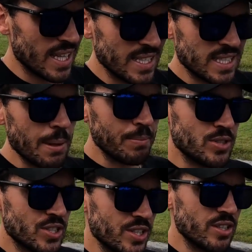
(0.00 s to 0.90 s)
the
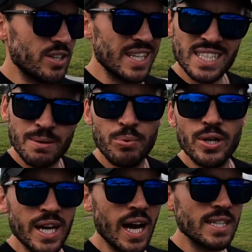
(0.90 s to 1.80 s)
temperature is
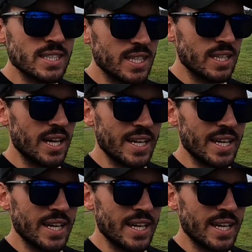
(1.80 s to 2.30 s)
pretty constant